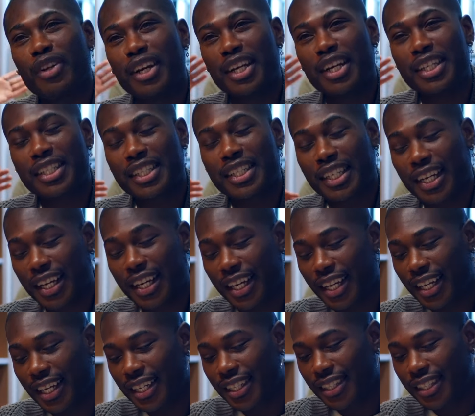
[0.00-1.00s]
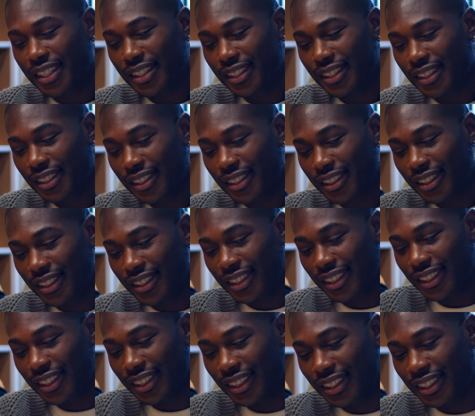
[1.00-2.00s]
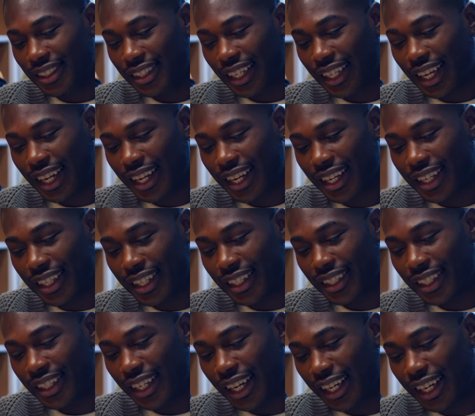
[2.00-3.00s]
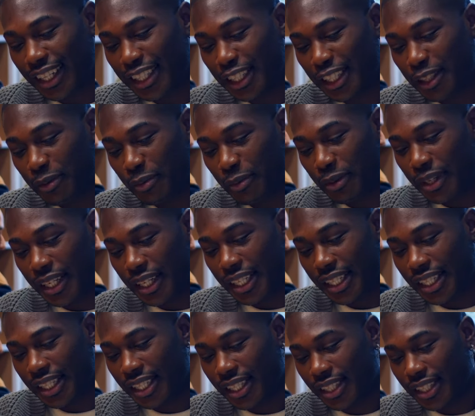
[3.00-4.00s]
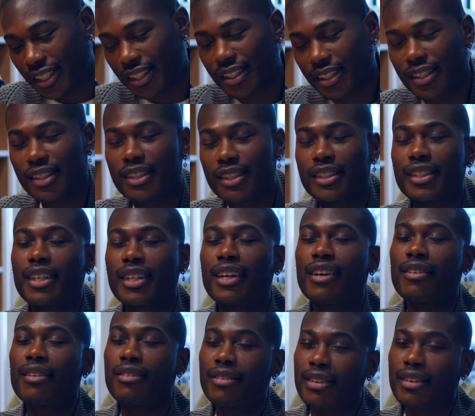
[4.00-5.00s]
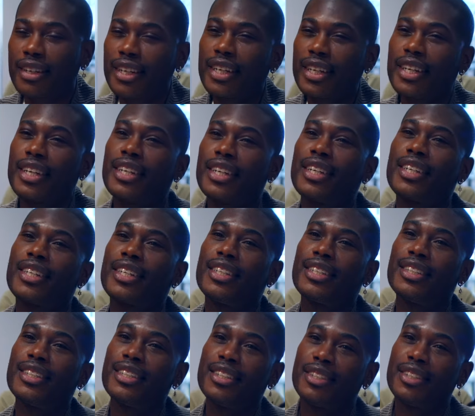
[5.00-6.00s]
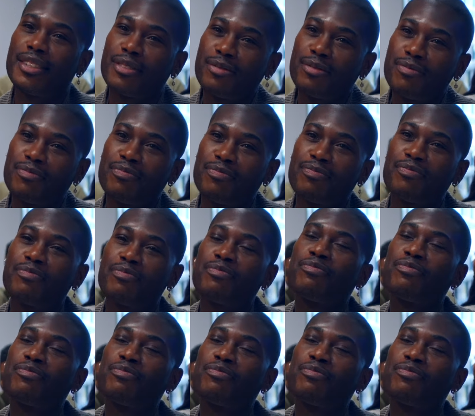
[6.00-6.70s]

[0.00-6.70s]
Nigeria's communication infrastructure has traditionally relied on microwave technology,